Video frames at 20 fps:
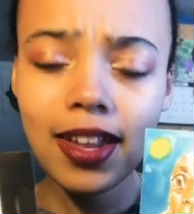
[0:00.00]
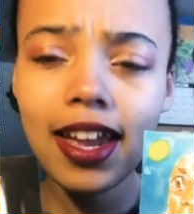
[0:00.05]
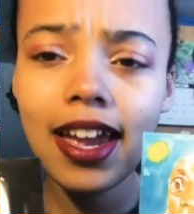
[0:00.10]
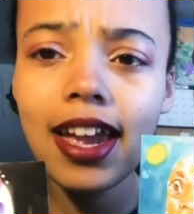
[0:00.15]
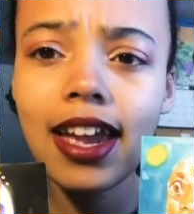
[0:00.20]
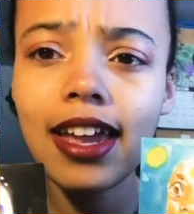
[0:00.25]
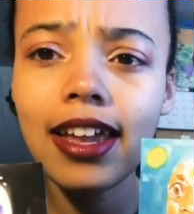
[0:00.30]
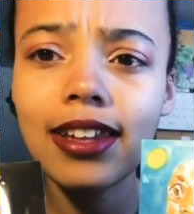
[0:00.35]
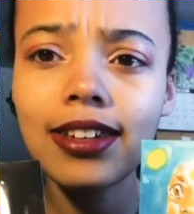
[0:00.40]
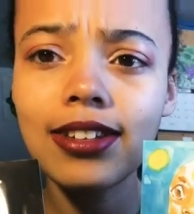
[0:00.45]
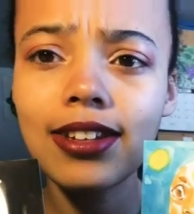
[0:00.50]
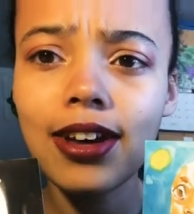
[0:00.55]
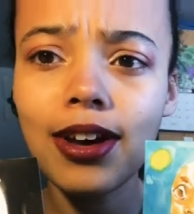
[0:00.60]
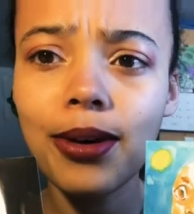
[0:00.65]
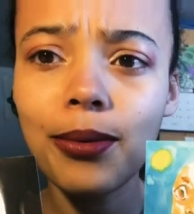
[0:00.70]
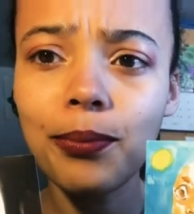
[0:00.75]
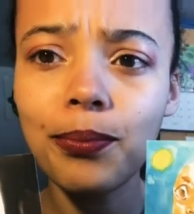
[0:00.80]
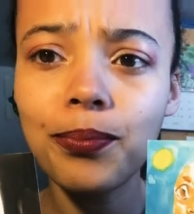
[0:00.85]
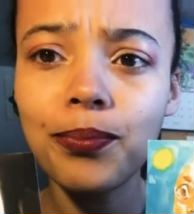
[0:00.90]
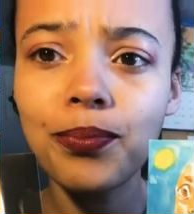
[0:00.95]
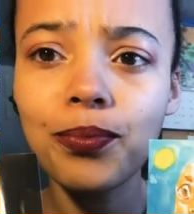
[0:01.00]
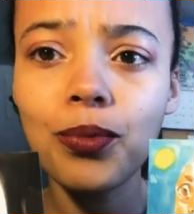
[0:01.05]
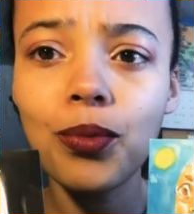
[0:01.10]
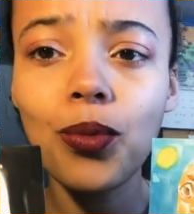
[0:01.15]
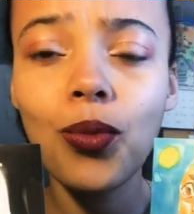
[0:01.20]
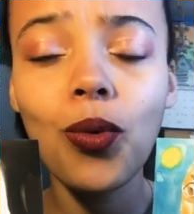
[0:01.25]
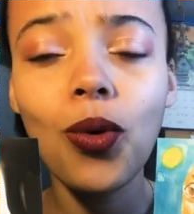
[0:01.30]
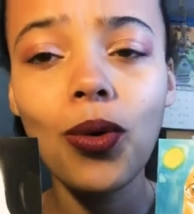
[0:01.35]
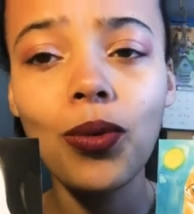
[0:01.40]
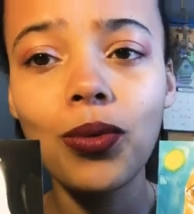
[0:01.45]
and
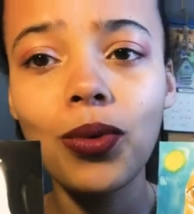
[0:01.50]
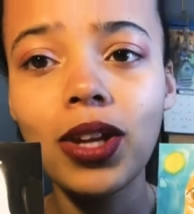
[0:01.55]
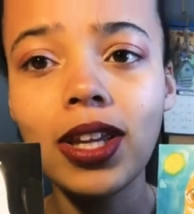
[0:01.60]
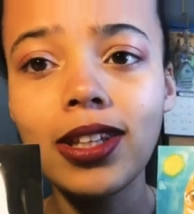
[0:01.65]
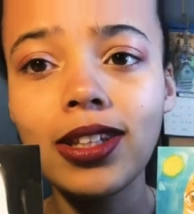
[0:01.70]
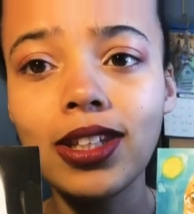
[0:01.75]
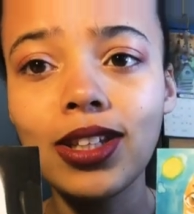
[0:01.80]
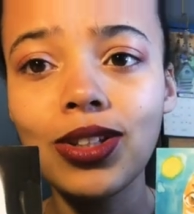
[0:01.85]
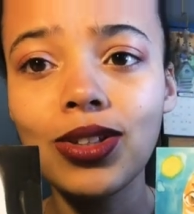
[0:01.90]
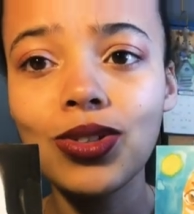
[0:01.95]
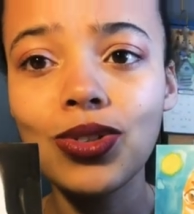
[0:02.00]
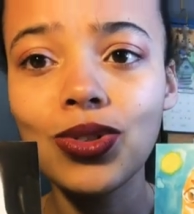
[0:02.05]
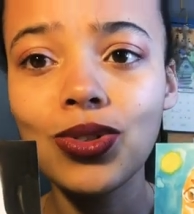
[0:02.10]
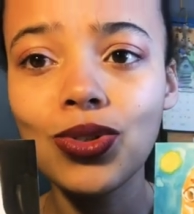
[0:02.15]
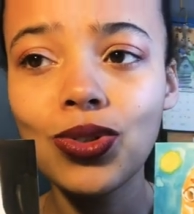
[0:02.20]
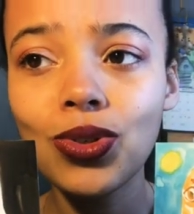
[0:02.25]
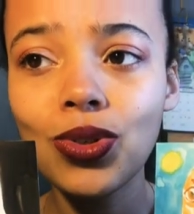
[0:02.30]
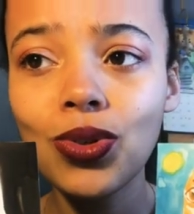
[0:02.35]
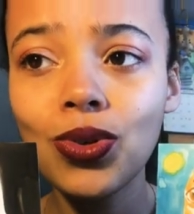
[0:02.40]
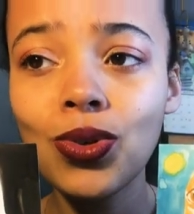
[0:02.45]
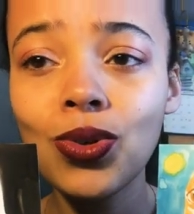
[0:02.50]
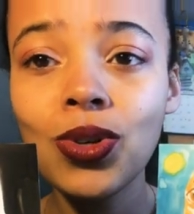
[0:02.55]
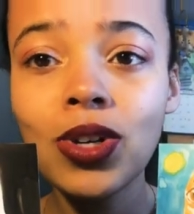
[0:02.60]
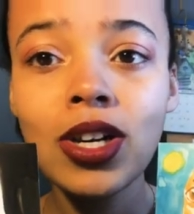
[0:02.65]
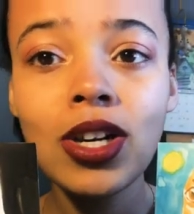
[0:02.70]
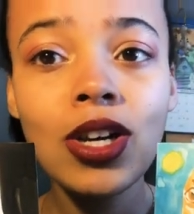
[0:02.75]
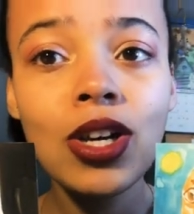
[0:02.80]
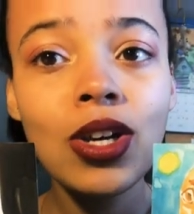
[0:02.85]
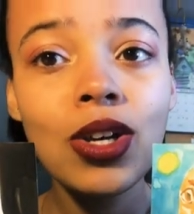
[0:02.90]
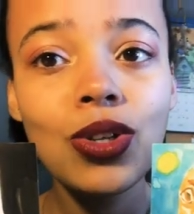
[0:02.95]
what we need to do
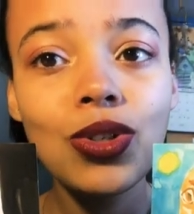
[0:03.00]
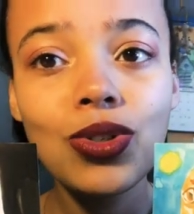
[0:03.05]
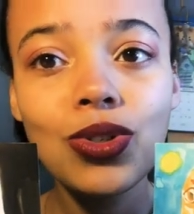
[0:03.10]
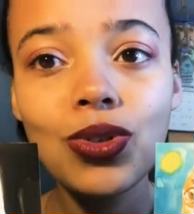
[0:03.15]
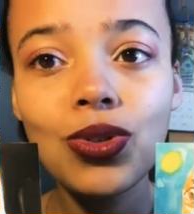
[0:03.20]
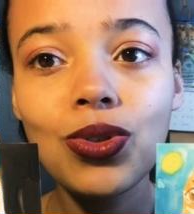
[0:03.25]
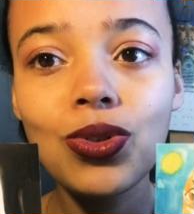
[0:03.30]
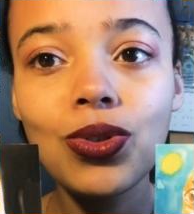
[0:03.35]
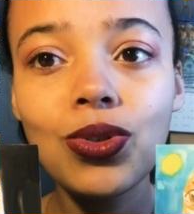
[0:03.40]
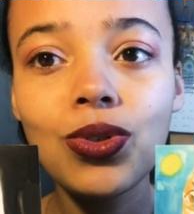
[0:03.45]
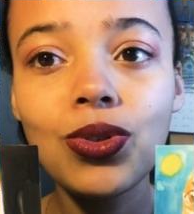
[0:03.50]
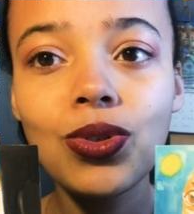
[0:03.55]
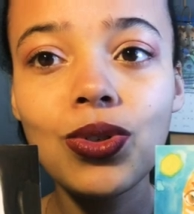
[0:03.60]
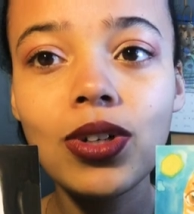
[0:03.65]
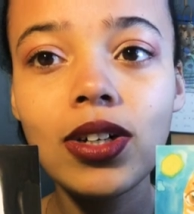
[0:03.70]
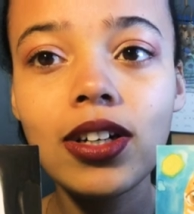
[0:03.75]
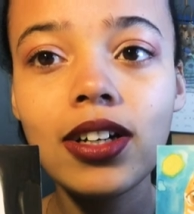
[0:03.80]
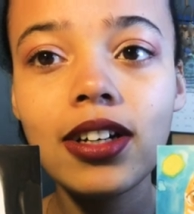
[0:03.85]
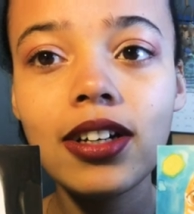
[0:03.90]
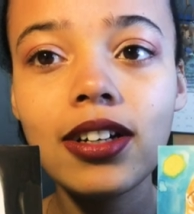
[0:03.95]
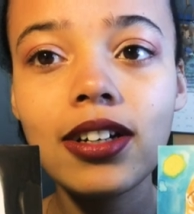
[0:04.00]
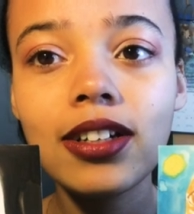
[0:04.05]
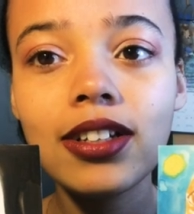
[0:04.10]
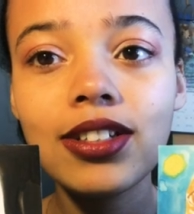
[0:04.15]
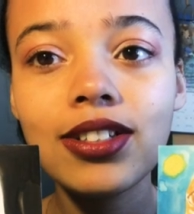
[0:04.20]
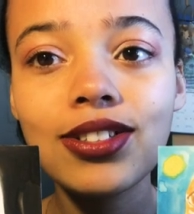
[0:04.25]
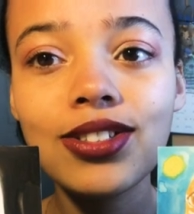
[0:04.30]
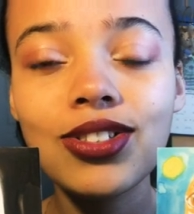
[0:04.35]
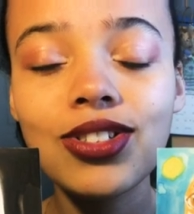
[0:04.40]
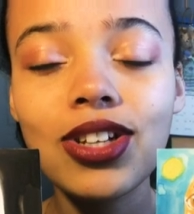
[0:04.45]
to
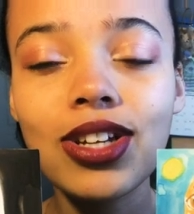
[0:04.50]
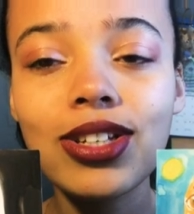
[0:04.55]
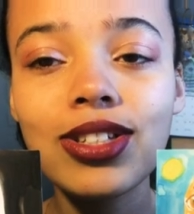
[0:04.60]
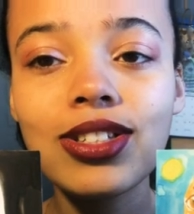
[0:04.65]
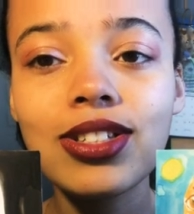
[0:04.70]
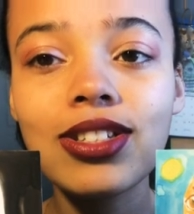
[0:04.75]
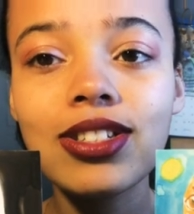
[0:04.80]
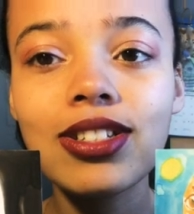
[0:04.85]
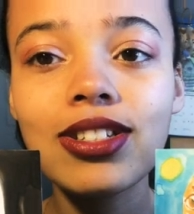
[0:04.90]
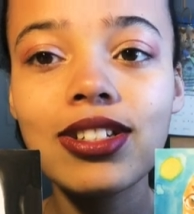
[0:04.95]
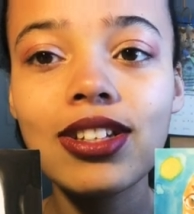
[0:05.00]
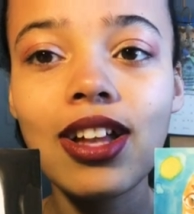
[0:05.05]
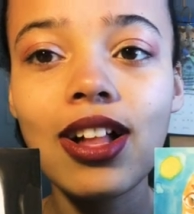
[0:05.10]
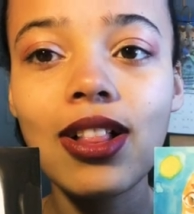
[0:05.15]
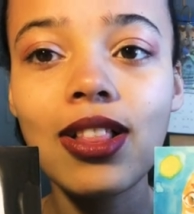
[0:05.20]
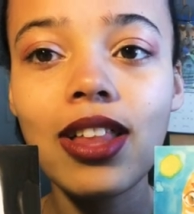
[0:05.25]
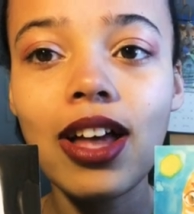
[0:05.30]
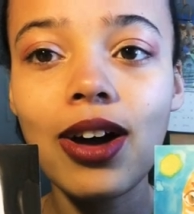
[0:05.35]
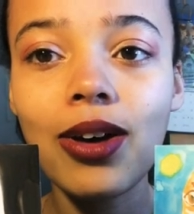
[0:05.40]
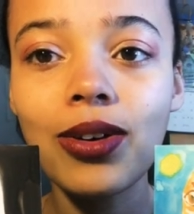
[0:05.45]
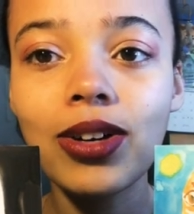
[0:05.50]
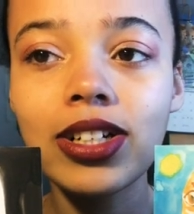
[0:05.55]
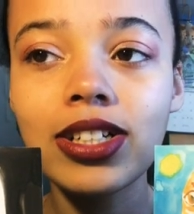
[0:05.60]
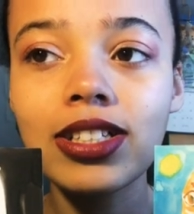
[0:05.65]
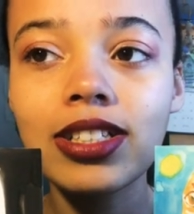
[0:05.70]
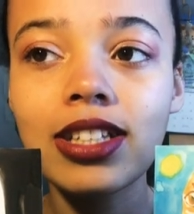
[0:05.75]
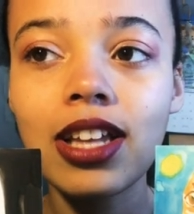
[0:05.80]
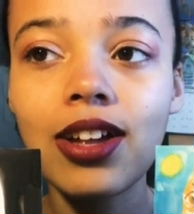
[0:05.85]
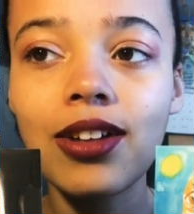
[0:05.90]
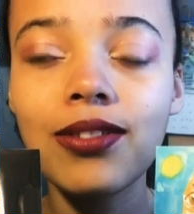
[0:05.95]
just allow
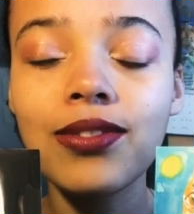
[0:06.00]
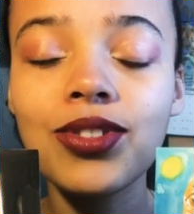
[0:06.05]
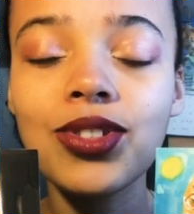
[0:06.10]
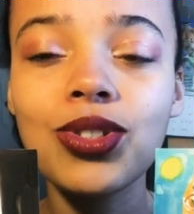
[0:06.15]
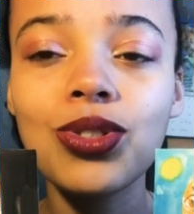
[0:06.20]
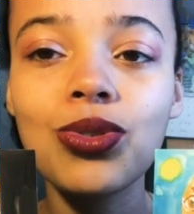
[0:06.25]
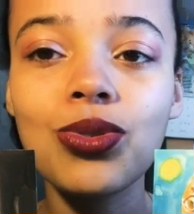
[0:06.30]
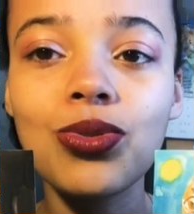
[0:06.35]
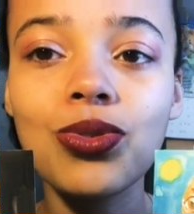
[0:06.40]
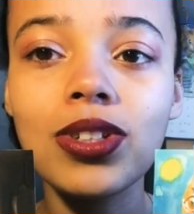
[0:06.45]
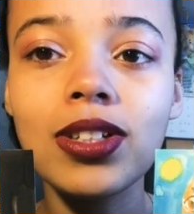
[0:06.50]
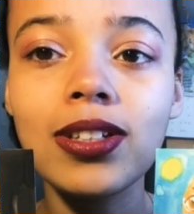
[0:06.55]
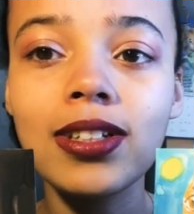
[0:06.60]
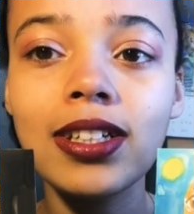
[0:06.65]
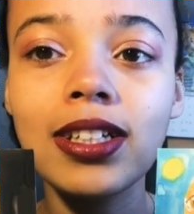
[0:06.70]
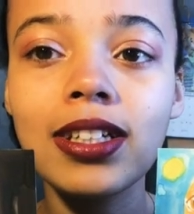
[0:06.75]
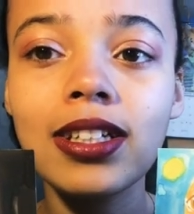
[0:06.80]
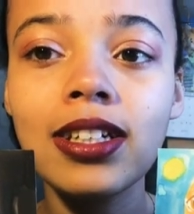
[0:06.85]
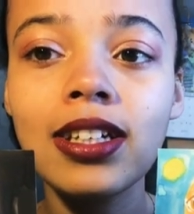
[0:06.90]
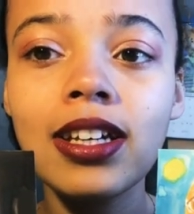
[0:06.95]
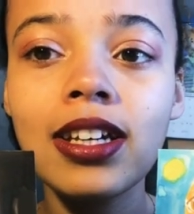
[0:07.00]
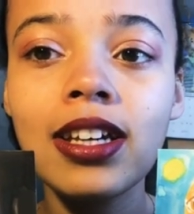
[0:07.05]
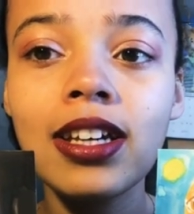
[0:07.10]
ourselves to really